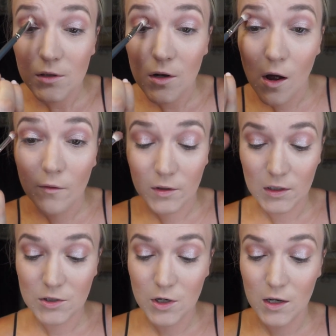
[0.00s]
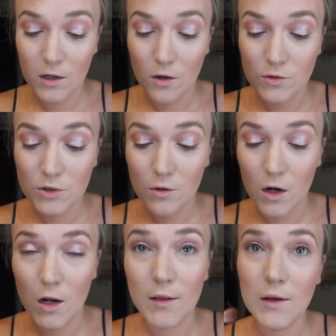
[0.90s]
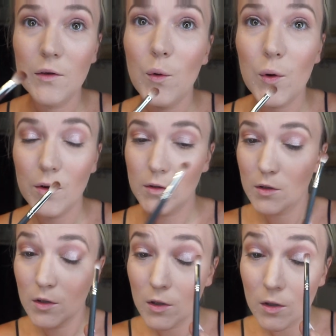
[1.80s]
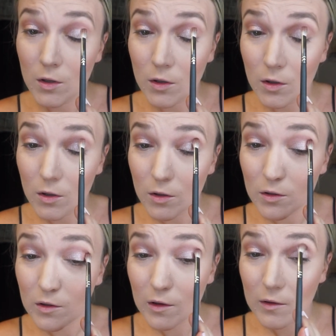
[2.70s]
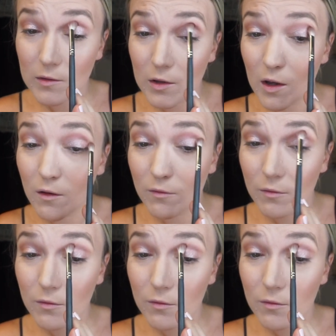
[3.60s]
Not really trying to go too hard on this. Just enough.